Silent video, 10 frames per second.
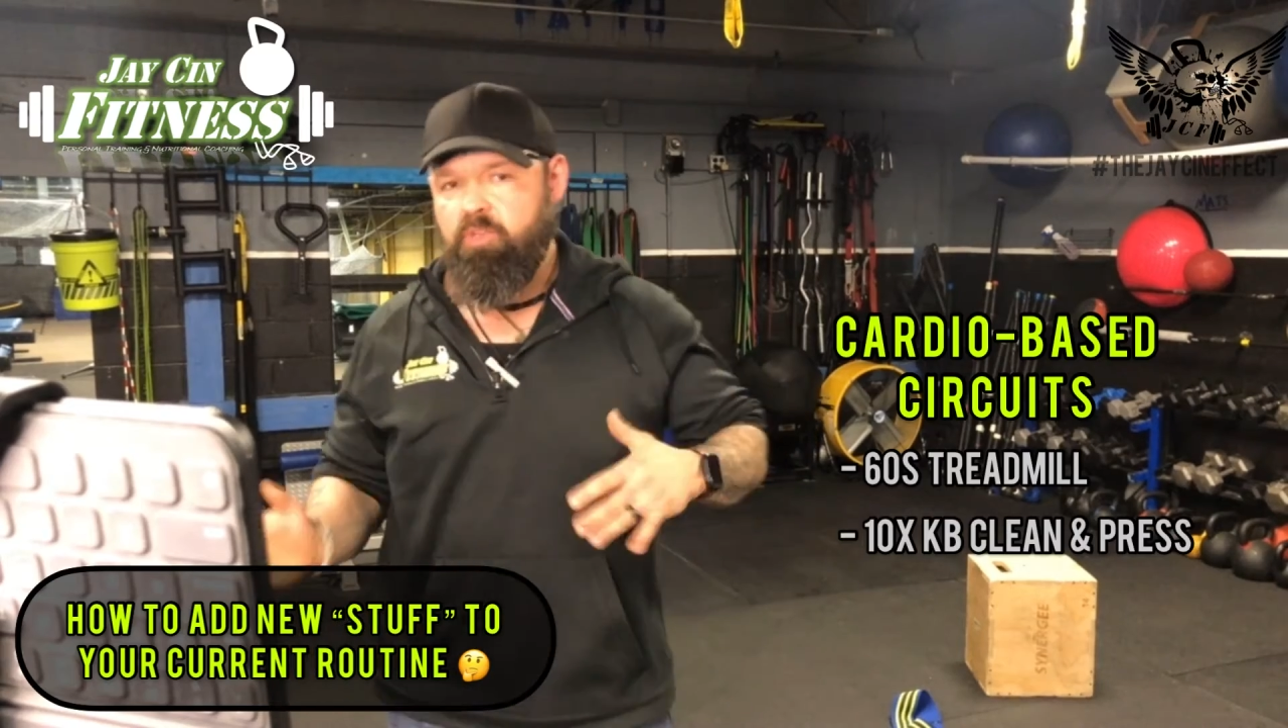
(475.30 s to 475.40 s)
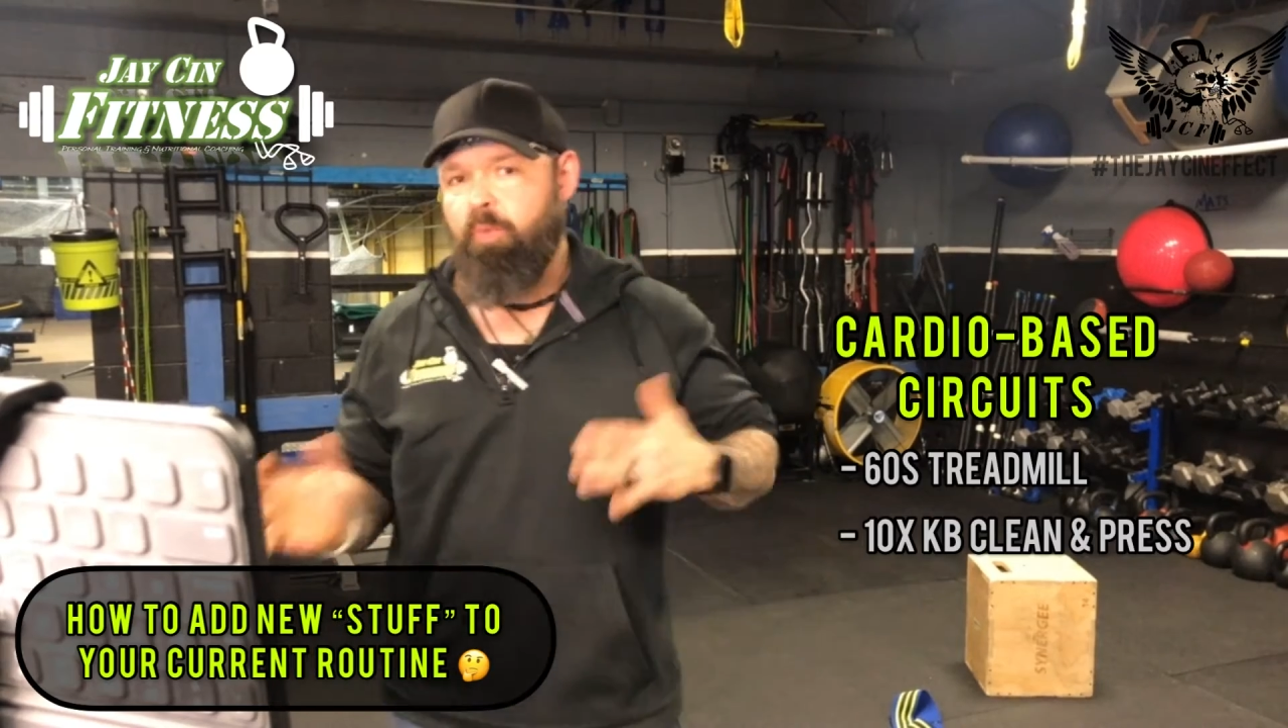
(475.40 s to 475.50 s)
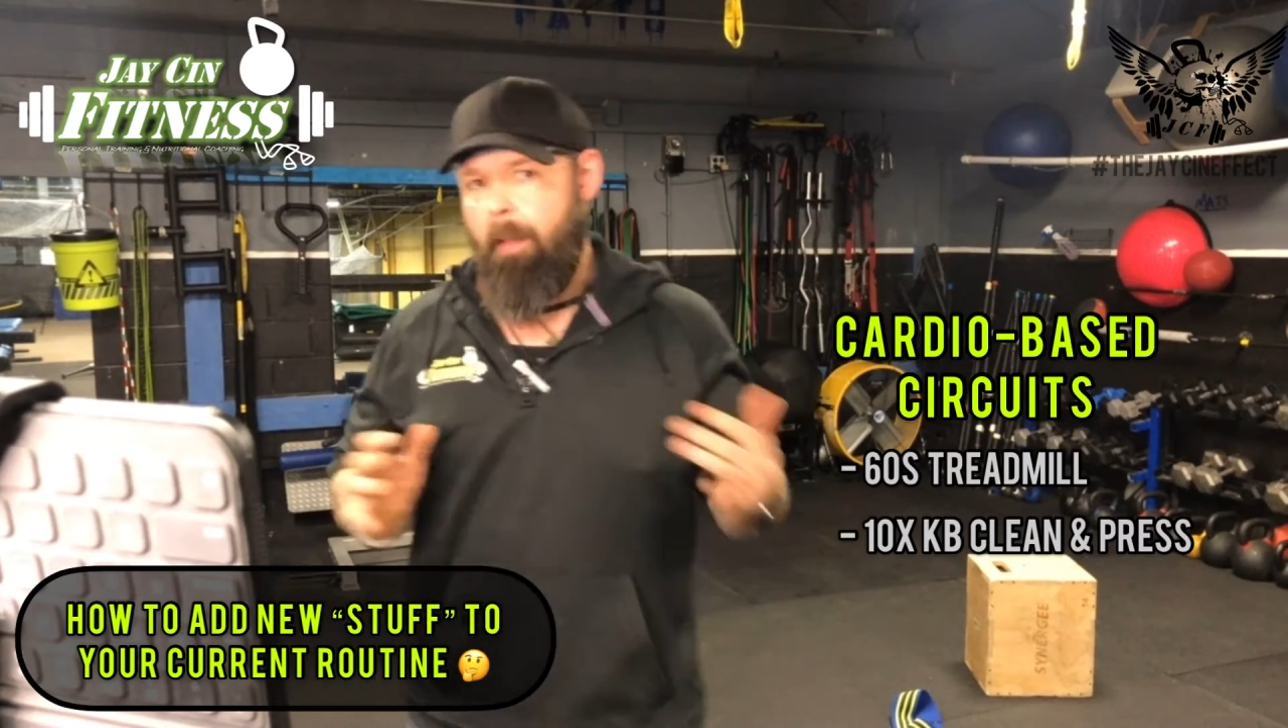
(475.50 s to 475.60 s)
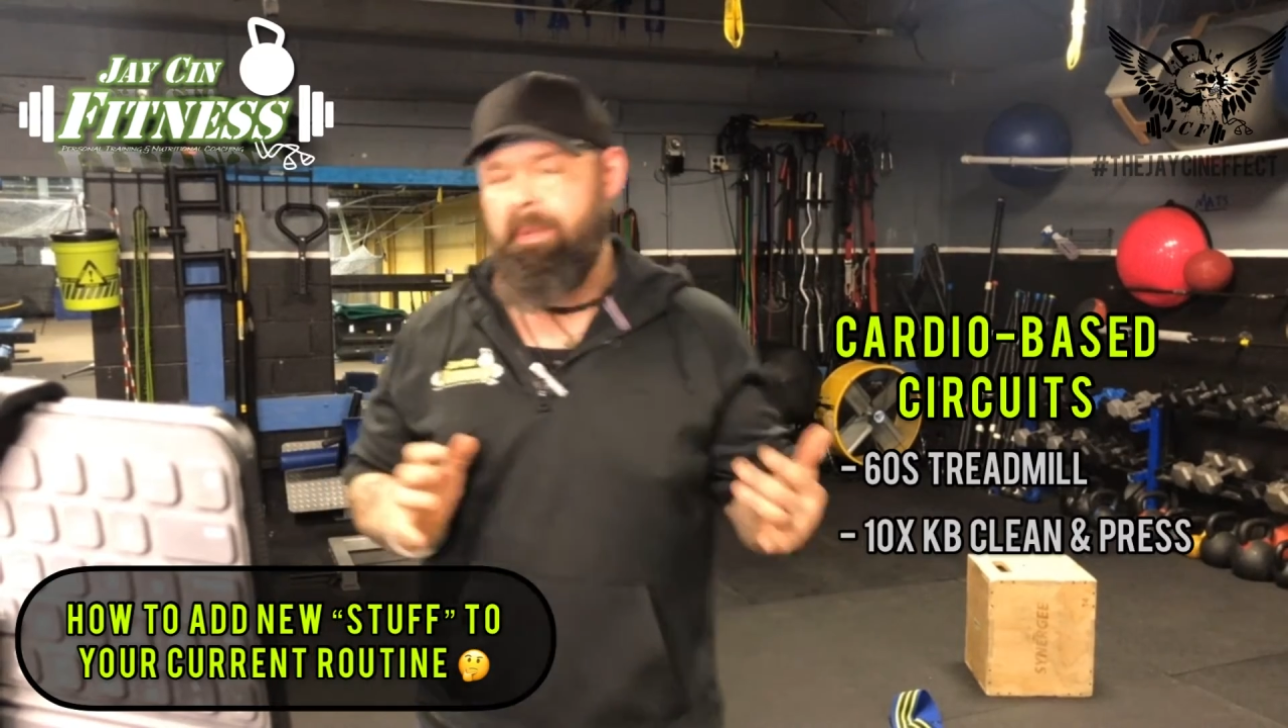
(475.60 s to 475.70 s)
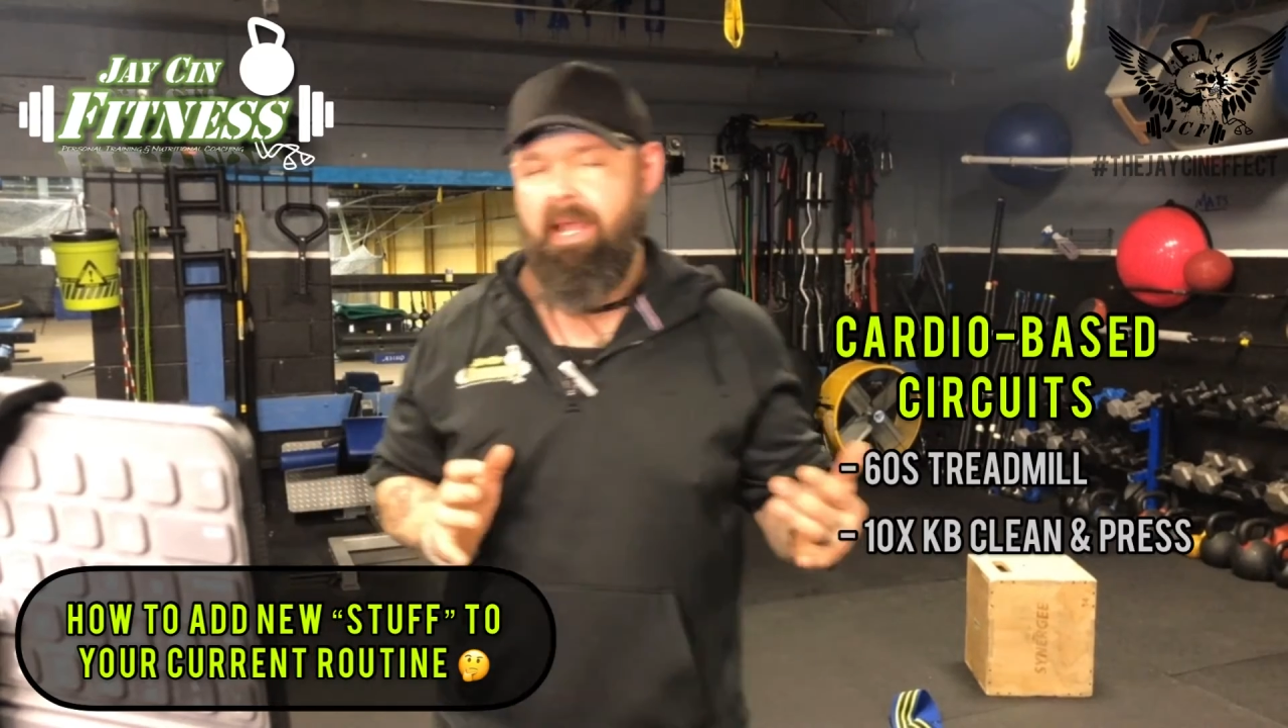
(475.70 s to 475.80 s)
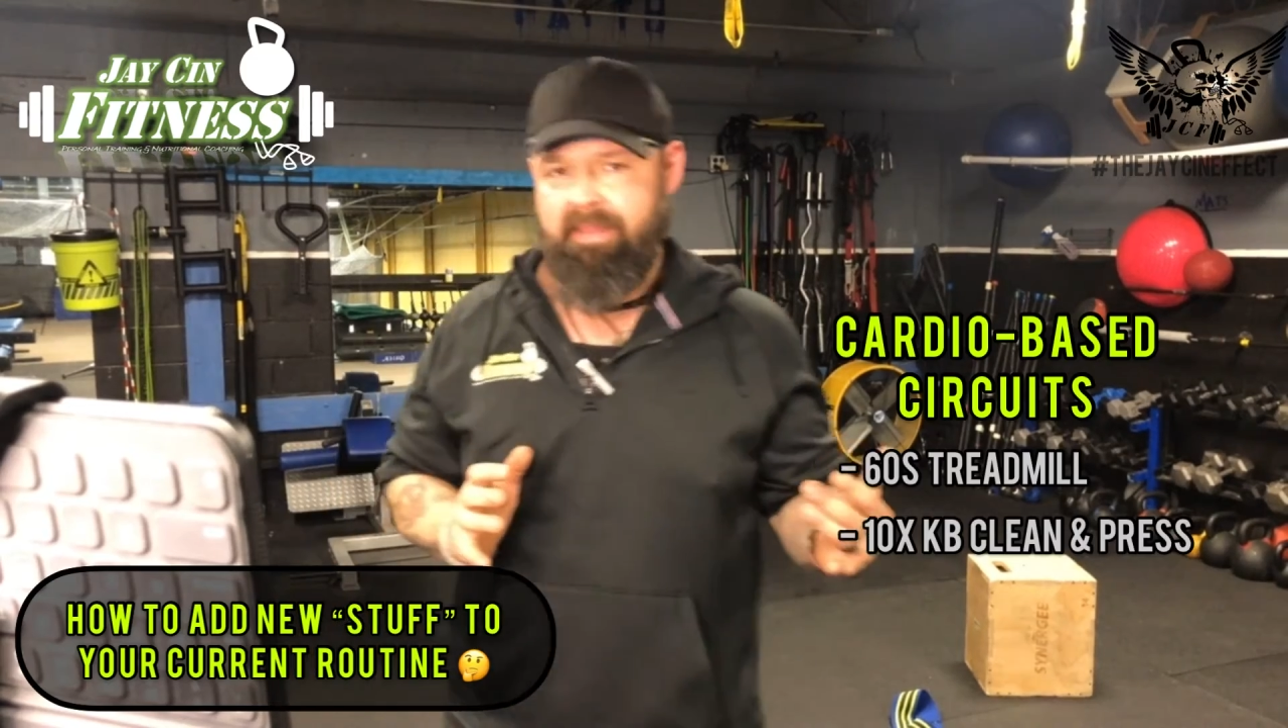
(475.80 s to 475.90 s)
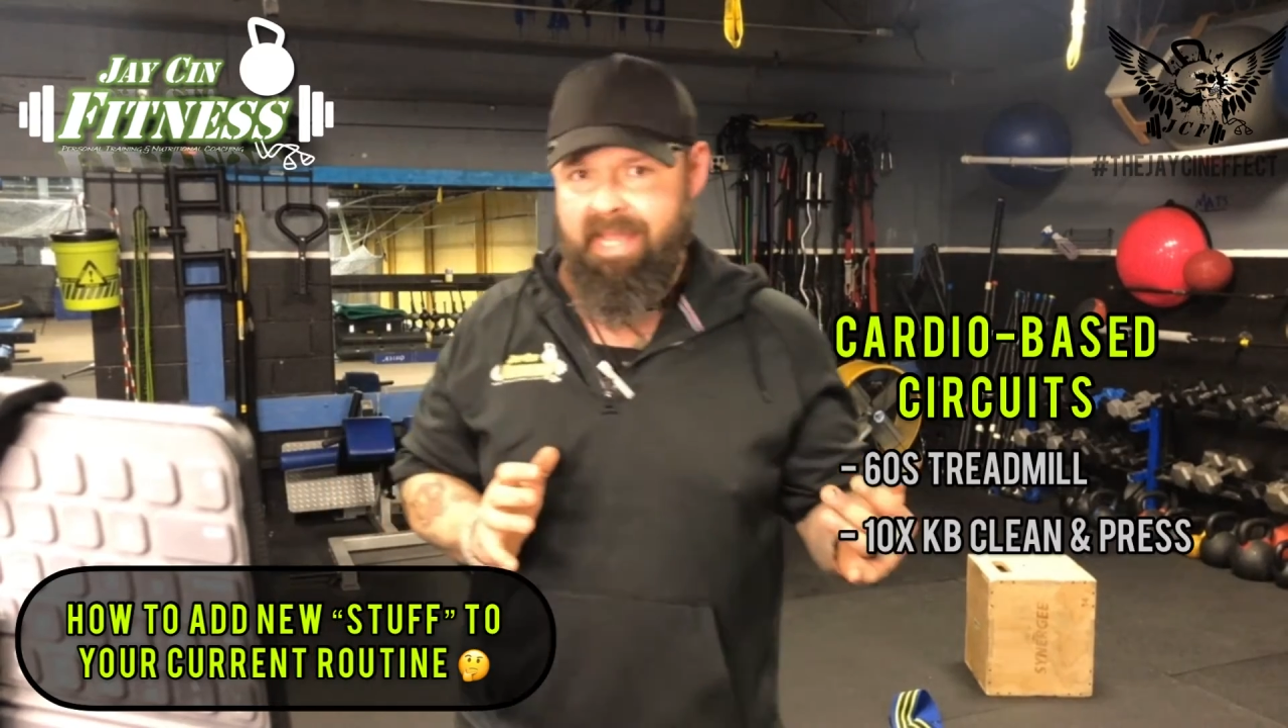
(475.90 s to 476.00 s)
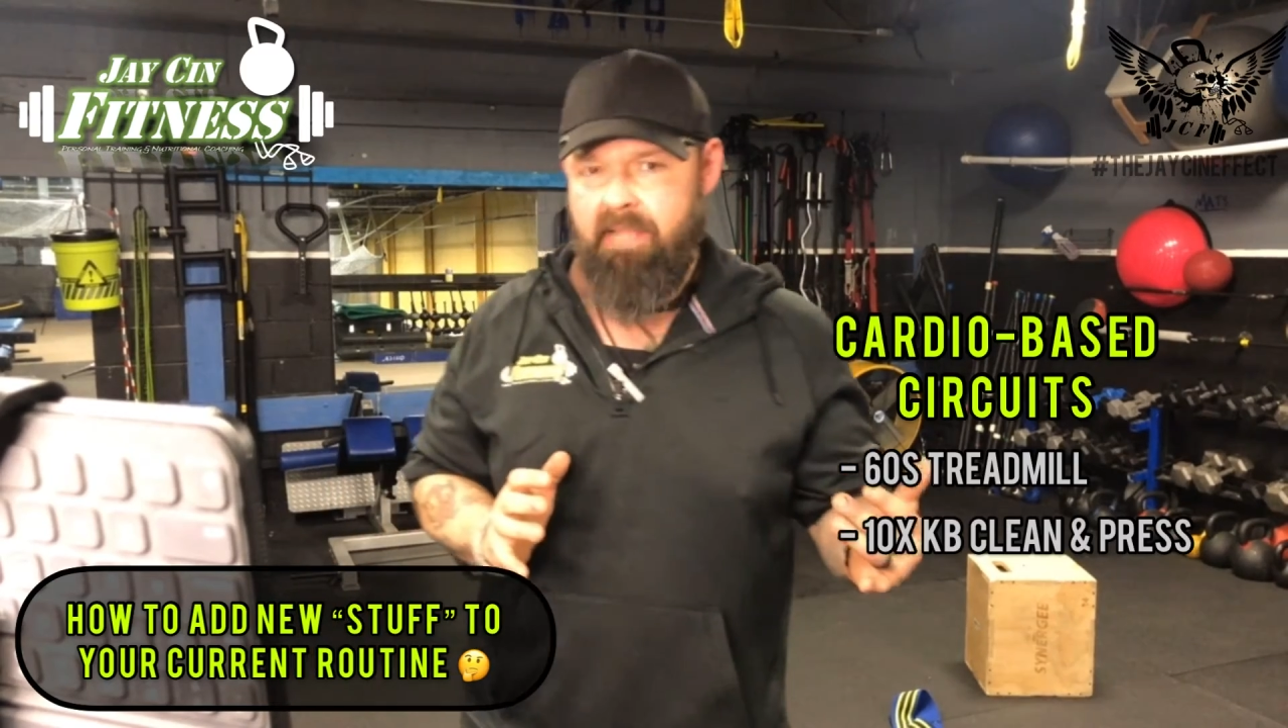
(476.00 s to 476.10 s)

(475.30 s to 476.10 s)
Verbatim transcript: swapping out the